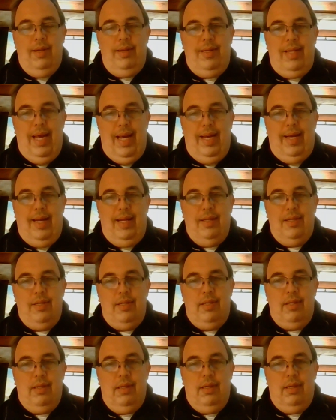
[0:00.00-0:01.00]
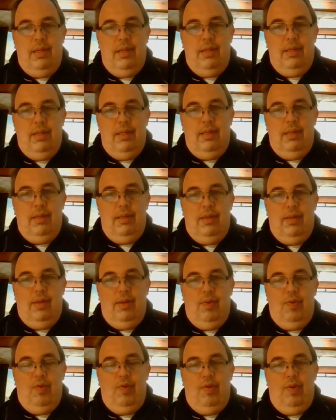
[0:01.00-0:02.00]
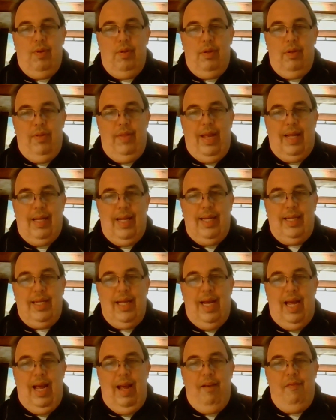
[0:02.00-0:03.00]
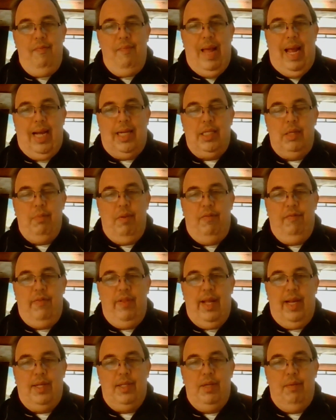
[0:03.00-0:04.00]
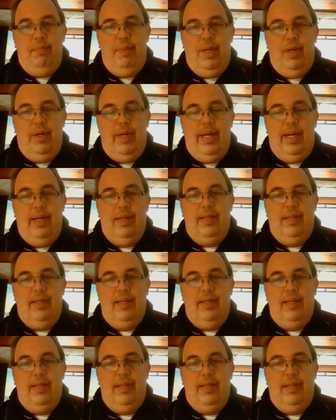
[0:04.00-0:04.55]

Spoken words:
Tenants, they like to have maximum flexibility.